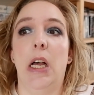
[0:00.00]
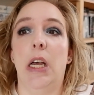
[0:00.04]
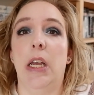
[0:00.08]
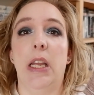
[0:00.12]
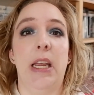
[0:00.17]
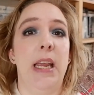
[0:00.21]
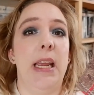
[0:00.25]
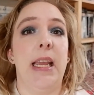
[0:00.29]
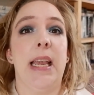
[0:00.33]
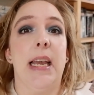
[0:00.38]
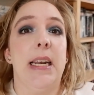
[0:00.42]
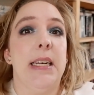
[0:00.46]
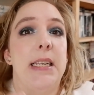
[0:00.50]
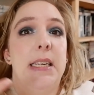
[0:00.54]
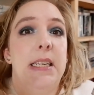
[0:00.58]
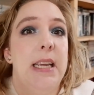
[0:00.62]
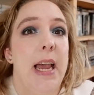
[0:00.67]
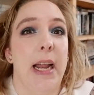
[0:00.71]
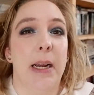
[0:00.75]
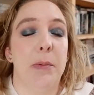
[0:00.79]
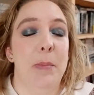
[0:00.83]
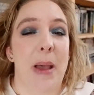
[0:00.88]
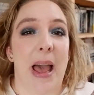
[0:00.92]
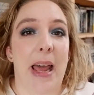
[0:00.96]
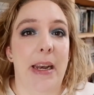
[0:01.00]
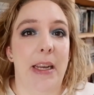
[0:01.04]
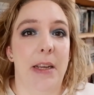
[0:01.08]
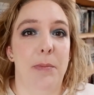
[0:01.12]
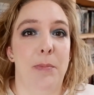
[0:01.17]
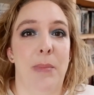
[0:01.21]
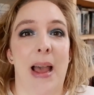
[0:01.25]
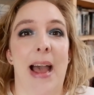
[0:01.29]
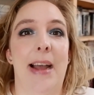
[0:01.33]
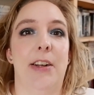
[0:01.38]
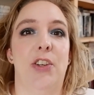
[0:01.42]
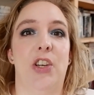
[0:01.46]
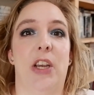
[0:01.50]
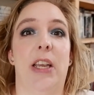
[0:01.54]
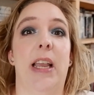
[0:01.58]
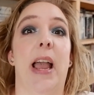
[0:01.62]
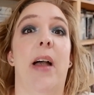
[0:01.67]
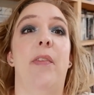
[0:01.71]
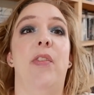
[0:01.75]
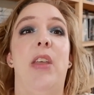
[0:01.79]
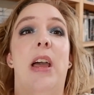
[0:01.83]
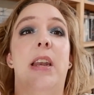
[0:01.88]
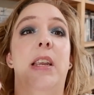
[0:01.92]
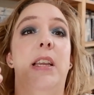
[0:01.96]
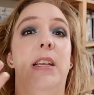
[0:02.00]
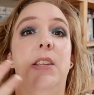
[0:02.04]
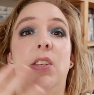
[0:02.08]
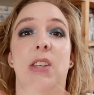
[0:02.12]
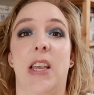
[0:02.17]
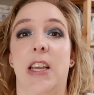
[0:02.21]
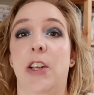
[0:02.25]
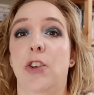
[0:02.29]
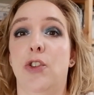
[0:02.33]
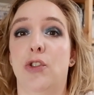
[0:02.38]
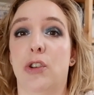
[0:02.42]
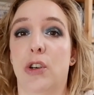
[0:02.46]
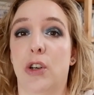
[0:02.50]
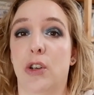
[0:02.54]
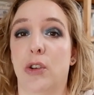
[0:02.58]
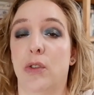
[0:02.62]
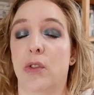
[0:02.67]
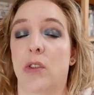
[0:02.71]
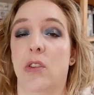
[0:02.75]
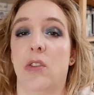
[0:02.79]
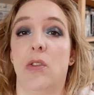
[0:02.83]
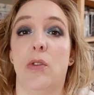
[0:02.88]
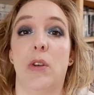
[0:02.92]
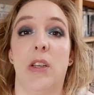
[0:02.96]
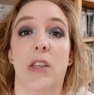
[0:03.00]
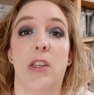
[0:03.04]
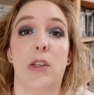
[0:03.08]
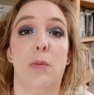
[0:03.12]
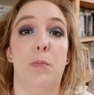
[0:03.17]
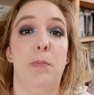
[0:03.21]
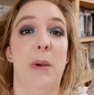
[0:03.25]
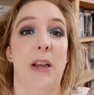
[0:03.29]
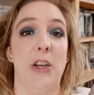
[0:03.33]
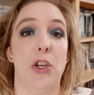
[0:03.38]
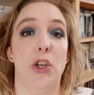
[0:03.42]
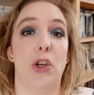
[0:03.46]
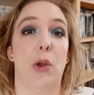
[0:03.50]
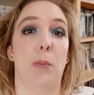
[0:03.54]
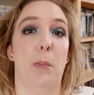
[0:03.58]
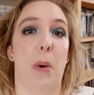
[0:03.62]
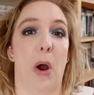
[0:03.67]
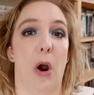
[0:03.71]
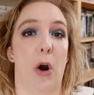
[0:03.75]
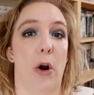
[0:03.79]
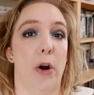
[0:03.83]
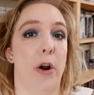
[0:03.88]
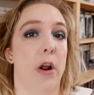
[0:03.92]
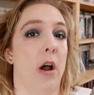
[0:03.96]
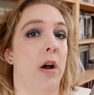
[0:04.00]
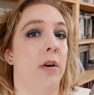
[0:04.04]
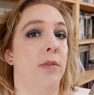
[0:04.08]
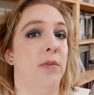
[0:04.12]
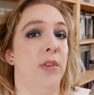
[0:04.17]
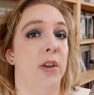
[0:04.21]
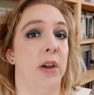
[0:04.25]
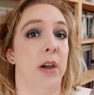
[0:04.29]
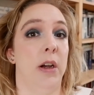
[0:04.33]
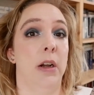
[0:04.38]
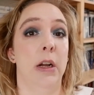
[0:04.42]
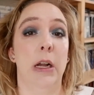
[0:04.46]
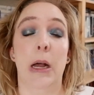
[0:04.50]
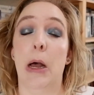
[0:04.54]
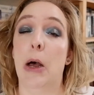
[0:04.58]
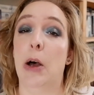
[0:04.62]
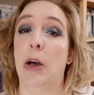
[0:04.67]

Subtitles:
he can detect magic, and then he's introduced to this special part of the